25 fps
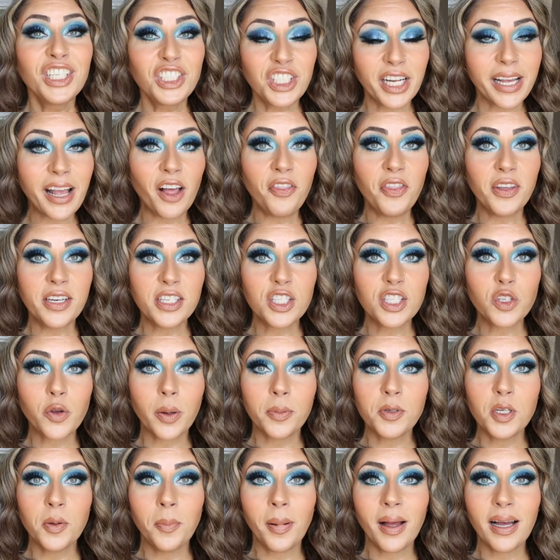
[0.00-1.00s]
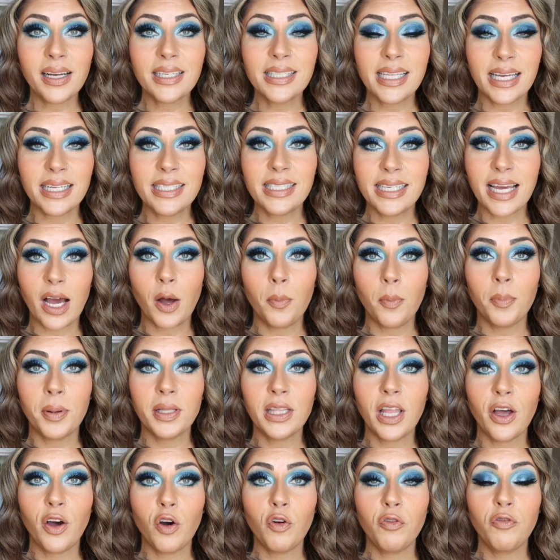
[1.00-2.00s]
Check out the description box down
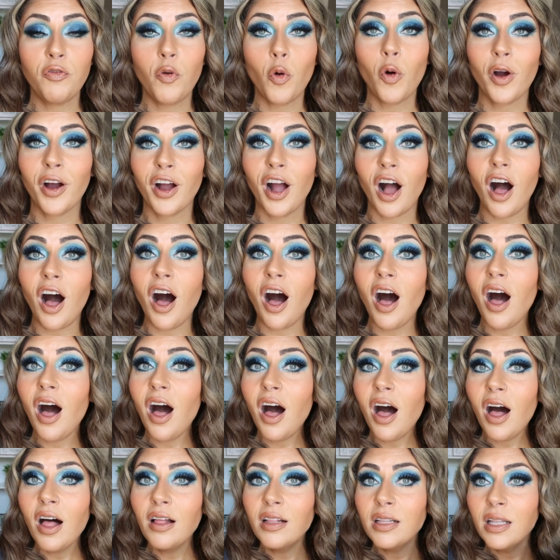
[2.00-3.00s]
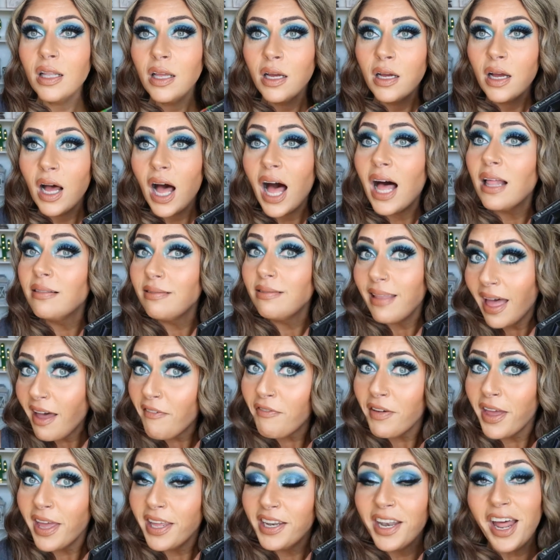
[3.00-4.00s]
below for all
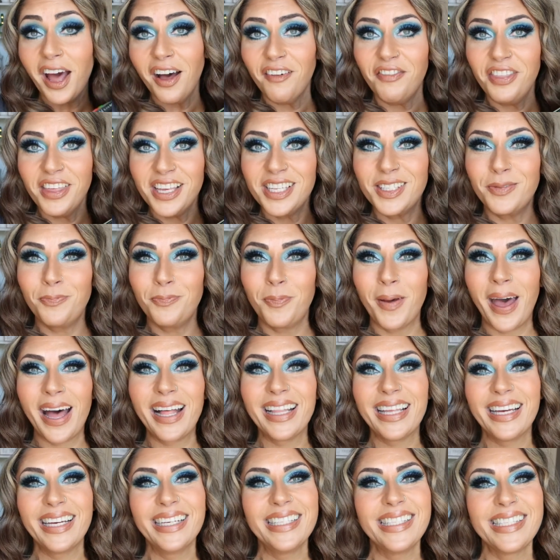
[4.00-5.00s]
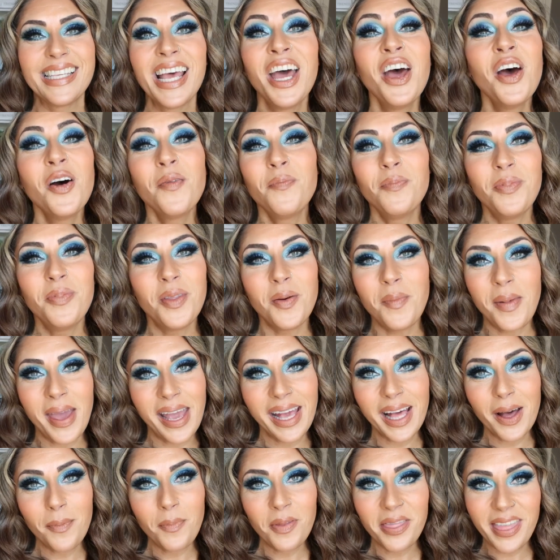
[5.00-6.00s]
eleven of these palettes, the
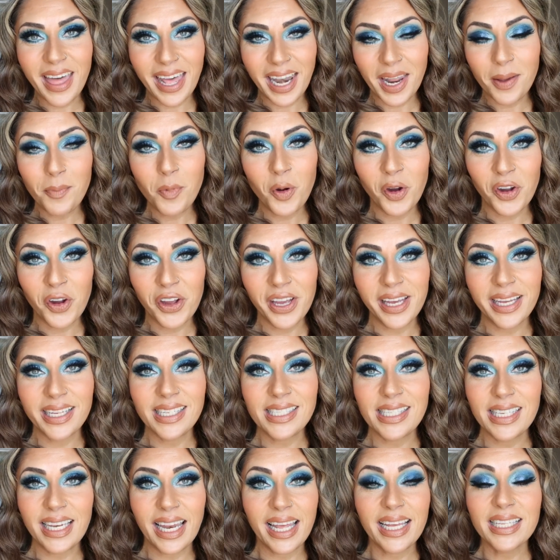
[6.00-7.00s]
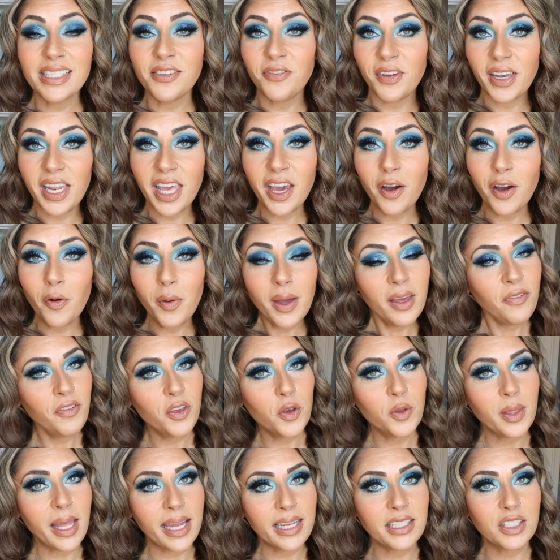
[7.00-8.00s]
makeup that I'm wearing in today's video
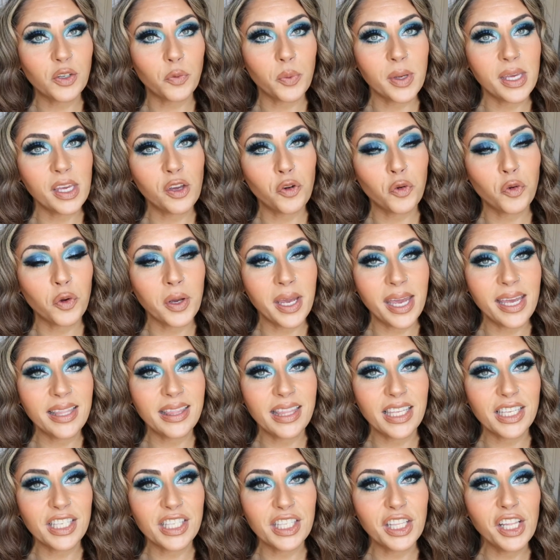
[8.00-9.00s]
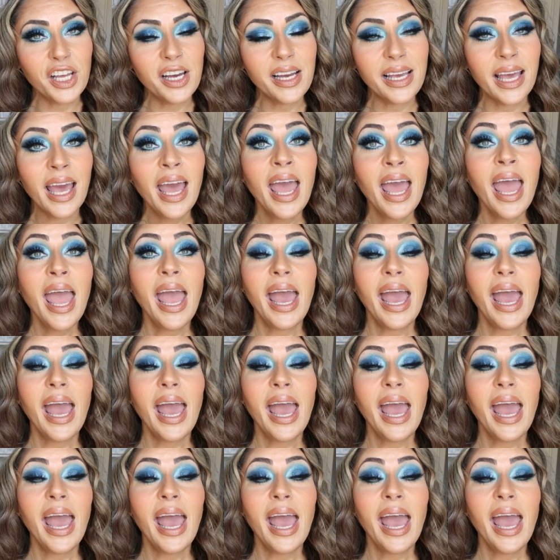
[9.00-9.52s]
if you'd like to recreate this look.